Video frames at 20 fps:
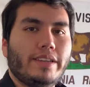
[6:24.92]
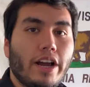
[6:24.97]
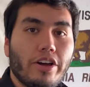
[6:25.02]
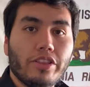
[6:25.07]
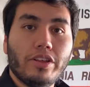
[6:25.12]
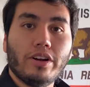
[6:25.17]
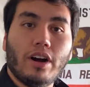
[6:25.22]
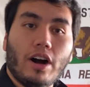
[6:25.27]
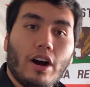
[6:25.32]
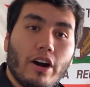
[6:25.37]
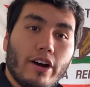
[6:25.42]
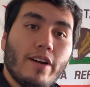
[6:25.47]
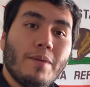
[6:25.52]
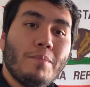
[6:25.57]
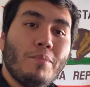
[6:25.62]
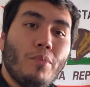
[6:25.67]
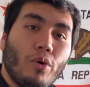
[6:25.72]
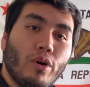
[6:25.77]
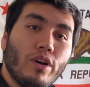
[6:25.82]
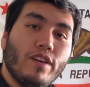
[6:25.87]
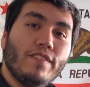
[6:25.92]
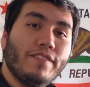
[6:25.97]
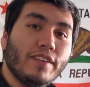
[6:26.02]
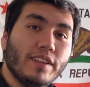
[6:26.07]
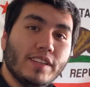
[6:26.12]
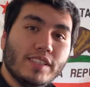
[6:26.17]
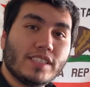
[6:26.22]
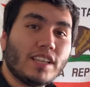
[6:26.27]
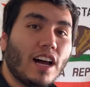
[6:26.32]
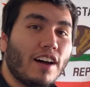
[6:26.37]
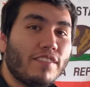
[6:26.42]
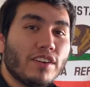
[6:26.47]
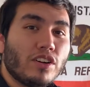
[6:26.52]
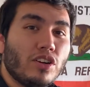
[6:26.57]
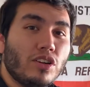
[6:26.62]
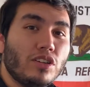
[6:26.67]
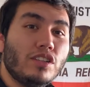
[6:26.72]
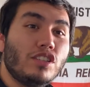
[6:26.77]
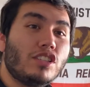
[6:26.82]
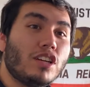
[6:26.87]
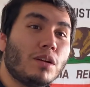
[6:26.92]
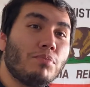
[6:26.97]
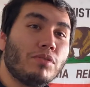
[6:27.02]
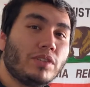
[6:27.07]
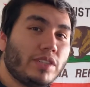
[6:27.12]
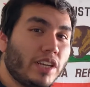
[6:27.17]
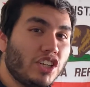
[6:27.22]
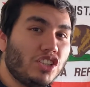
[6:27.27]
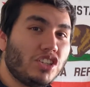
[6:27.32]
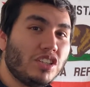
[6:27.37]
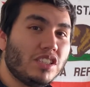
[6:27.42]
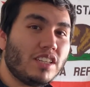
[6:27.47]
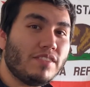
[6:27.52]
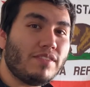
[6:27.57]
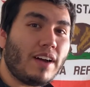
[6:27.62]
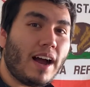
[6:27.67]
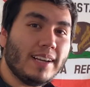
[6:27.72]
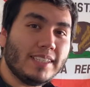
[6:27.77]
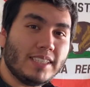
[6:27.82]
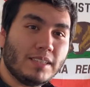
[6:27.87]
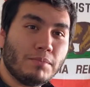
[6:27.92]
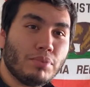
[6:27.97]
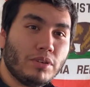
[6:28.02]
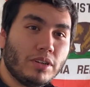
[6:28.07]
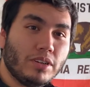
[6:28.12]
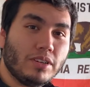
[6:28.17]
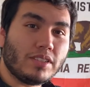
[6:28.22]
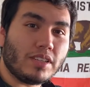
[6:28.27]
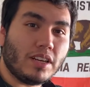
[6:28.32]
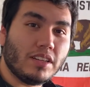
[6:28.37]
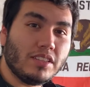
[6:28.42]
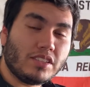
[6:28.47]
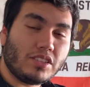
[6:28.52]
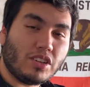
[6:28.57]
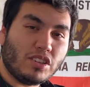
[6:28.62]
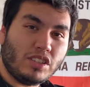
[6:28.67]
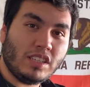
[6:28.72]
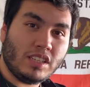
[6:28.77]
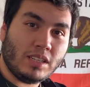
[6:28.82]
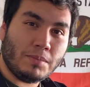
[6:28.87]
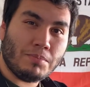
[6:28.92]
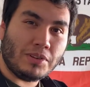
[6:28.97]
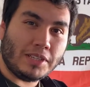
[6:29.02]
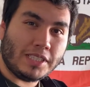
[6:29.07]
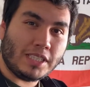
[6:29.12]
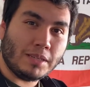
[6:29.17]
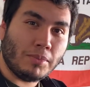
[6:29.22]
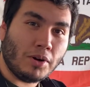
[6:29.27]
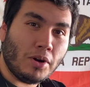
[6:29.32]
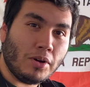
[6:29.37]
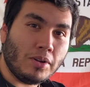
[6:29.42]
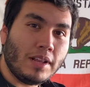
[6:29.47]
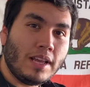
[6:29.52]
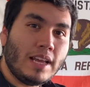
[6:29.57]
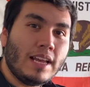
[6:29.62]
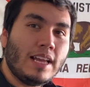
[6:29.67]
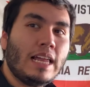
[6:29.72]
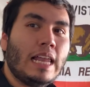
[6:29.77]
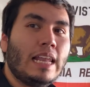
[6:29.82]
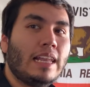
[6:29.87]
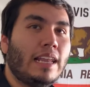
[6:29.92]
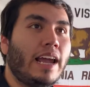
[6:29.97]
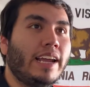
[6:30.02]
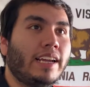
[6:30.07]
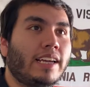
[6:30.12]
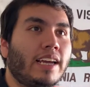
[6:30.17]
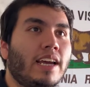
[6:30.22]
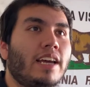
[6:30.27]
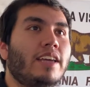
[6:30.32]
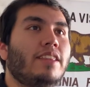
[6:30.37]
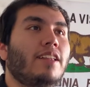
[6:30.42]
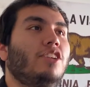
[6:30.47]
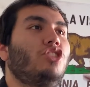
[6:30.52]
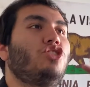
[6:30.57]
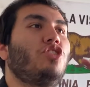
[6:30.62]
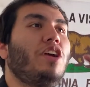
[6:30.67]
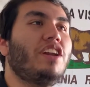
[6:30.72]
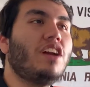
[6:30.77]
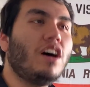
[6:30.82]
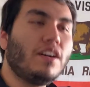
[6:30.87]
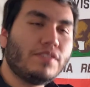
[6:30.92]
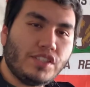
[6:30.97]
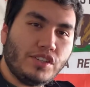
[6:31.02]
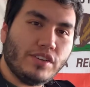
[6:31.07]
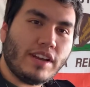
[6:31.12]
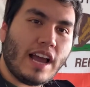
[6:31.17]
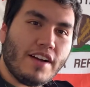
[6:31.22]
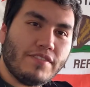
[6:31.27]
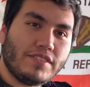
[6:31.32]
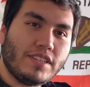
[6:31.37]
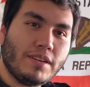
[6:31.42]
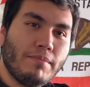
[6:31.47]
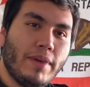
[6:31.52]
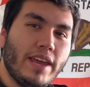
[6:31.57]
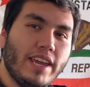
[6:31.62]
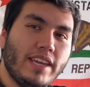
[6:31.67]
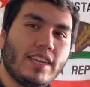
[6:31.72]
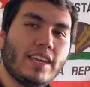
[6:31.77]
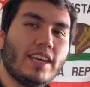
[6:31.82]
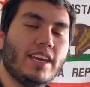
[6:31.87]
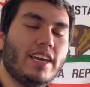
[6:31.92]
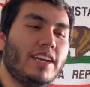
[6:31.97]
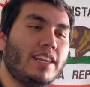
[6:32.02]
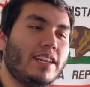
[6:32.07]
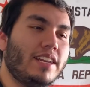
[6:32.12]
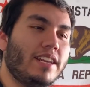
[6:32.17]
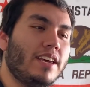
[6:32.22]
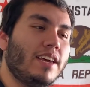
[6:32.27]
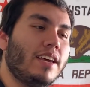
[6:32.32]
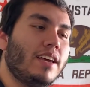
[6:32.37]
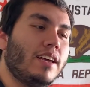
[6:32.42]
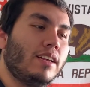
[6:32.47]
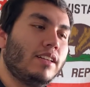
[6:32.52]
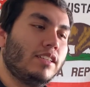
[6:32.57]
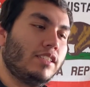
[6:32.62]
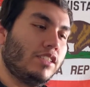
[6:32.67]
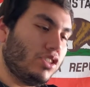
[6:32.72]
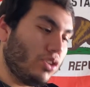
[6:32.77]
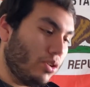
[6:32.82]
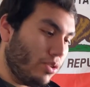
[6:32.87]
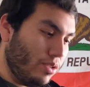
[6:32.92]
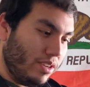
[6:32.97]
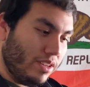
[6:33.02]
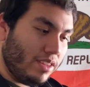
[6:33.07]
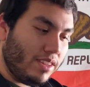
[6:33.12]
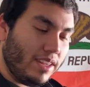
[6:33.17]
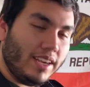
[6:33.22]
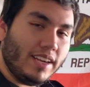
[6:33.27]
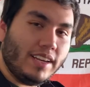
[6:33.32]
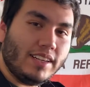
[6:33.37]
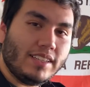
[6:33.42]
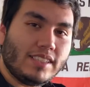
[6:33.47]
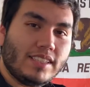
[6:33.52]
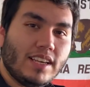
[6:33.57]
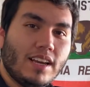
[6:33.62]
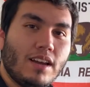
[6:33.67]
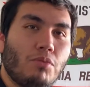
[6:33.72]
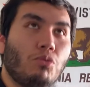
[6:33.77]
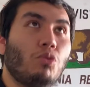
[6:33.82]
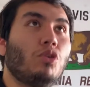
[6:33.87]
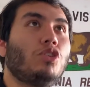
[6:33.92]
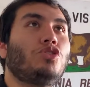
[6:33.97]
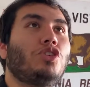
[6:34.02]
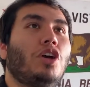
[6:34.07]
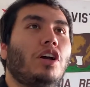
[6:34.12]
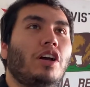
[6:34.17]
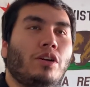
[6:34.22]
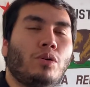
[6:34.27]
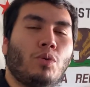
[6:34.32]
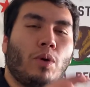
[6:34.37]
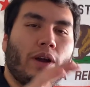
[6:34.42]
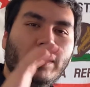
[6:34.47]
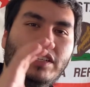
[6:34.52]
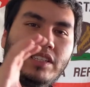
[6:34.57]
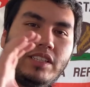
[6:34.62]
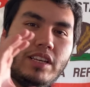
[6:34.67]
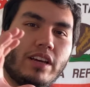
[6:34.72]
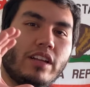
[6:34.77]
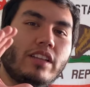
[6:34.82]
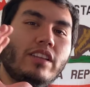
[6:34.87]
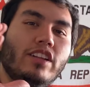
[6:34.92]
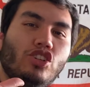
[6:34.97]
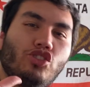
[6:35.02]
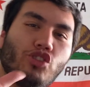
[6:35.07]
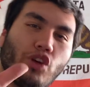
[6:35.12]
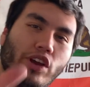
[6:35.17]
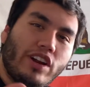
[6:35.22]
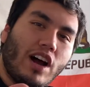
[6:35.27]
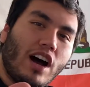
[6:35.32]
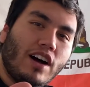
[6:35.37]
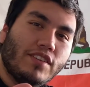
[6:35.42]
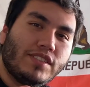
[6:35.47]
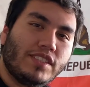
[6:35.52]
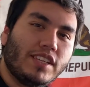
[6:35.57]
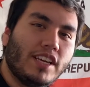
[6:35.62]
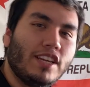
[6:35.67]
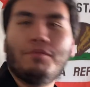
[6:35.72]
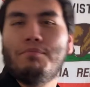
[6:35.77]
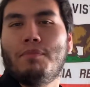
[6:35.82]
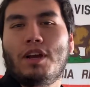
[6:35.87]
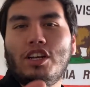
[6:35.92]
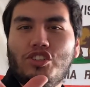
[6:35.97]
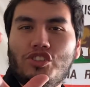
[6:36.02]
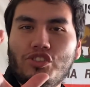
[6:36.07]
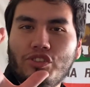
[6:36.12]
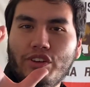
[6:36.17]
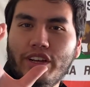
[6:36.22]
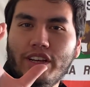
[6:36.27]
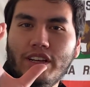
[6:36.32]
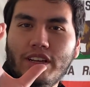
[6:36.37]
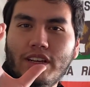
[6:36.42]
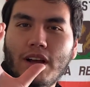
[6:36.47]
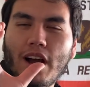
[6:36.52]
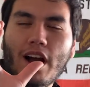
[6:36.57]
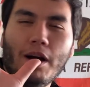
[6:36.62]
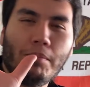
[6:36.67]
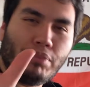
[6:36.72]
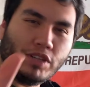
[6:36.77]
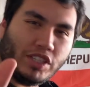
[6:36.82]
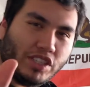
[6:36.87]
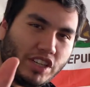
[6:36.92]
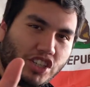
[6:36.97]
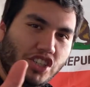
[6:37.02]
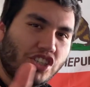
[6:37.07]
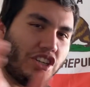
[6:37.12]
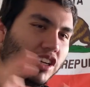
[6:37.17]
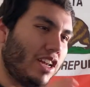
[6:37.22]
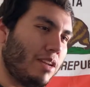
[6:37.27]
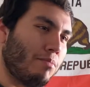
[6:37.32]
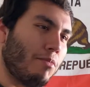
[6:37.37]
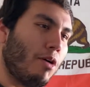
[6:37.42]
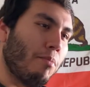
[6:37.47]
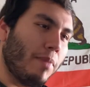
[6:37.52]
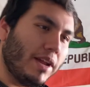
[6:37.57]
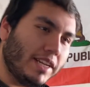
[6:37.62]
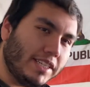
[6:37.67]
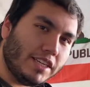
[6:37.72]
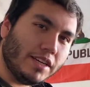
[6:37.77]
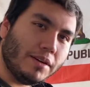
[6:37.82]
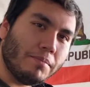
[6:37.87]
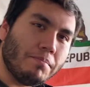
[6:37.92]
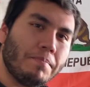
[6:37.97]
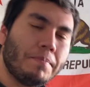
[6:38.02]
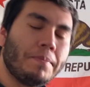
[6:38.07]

there are more philosophical interpretations of Heisenberg's uncertainty principle, like the trade-offs you have to make in certain things, which equate to the trade-offs in measuring a position and momentum.